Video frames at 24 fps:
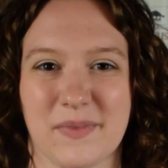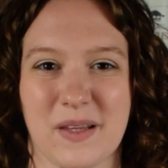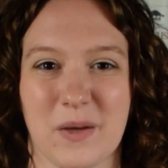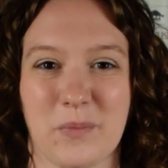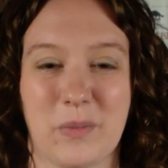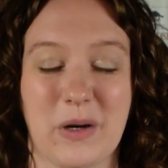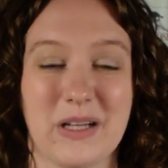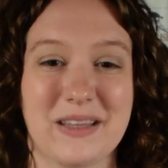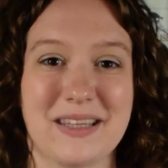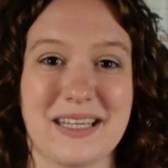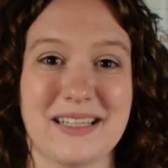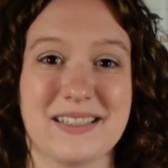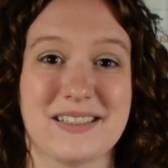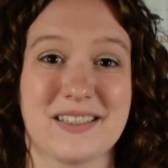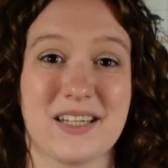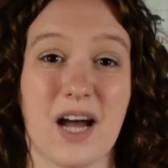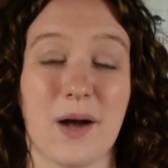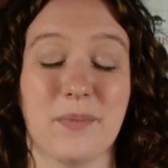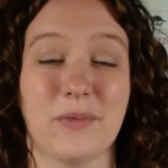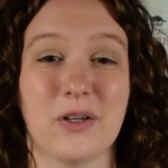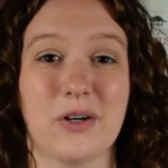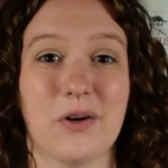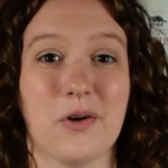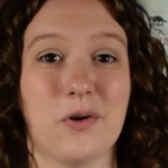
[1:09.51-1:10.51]
But they
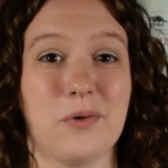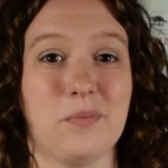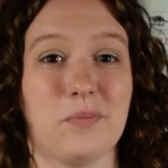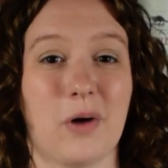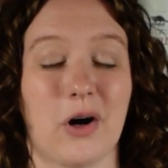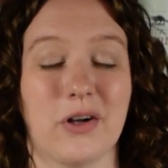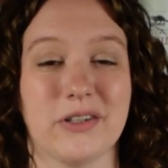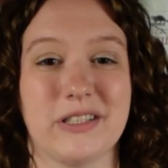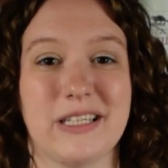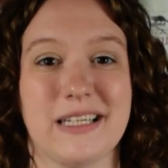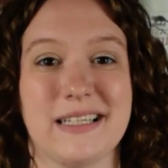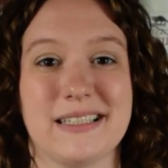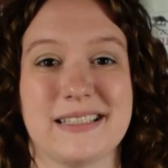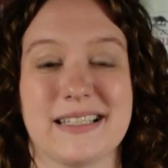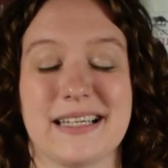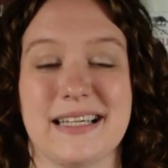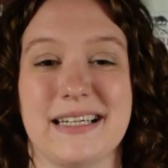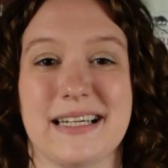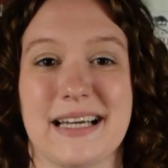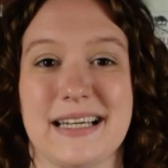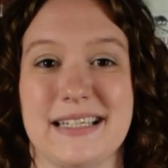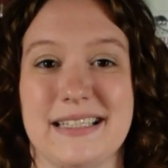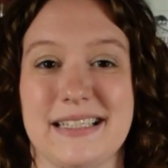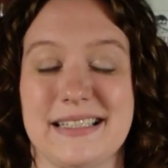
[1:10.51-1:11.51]
stopped their own maltings
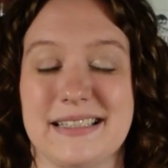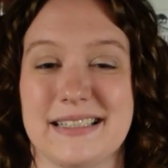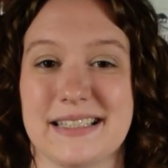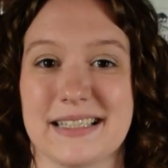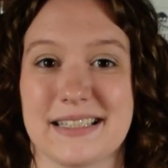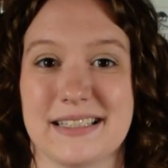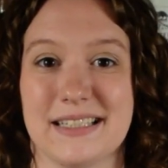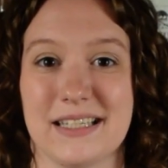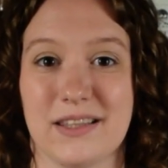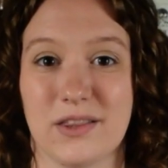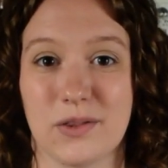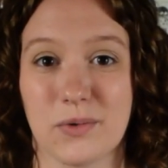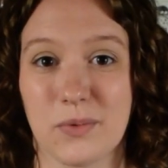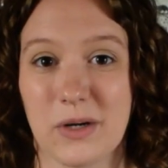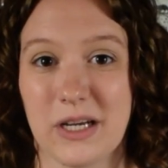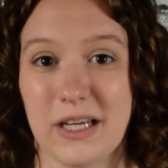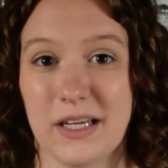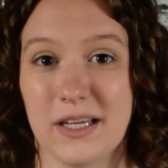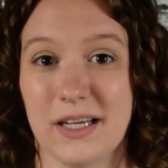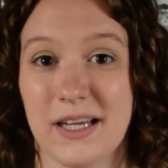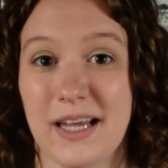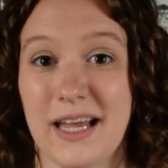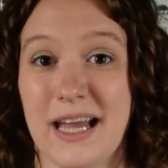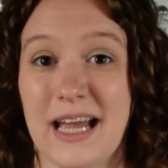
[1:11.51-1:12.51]
in
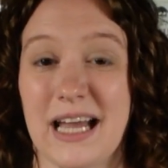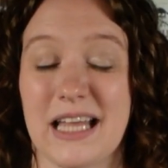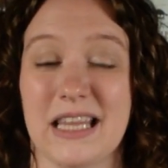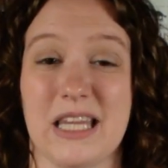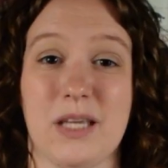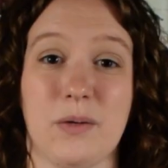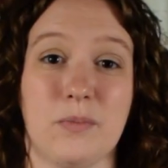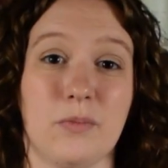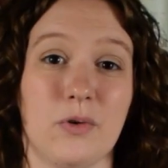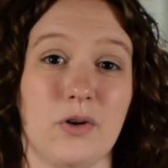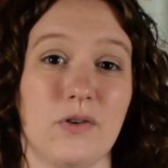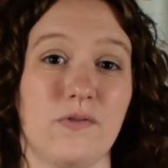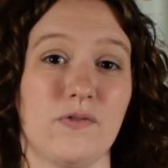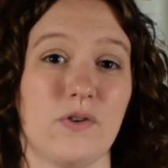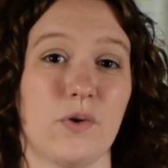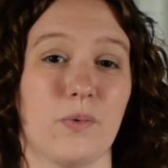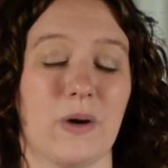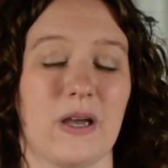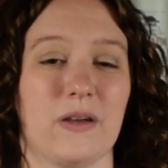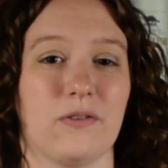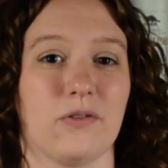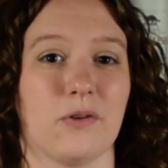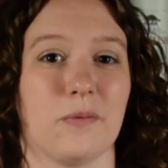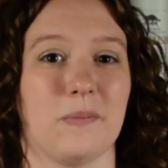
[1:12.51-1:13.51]
1963, and they moved
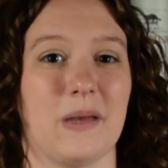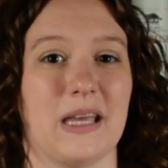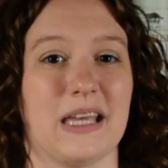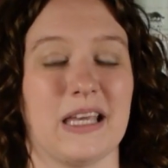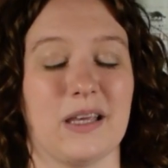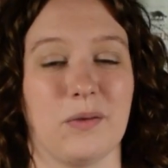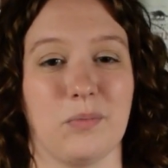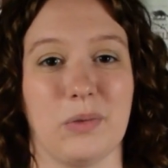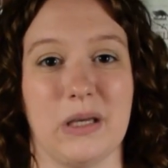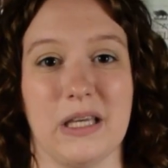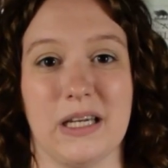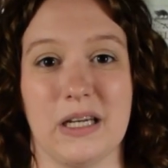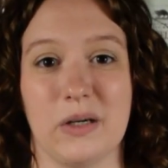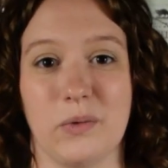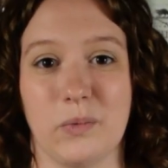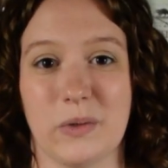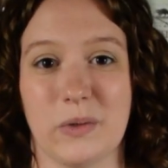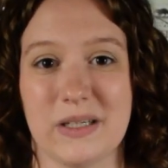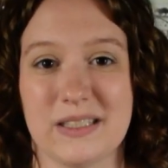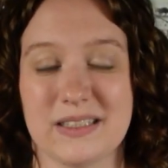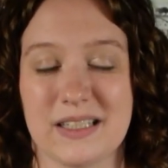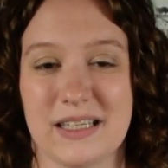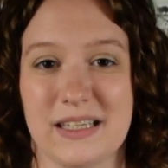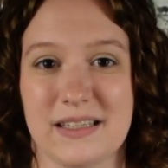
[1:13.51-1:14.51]
away from making peated
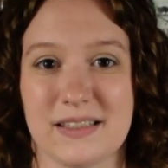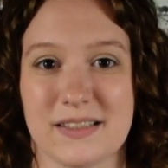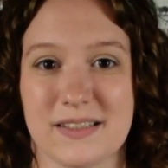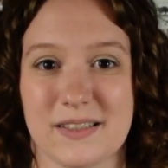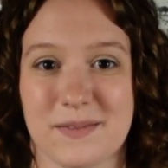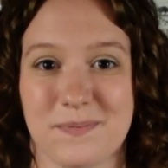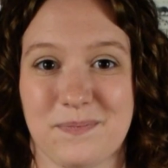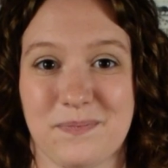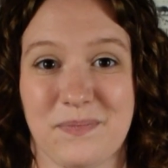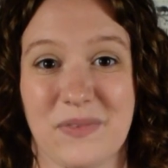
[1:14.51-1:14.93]
whiskeys.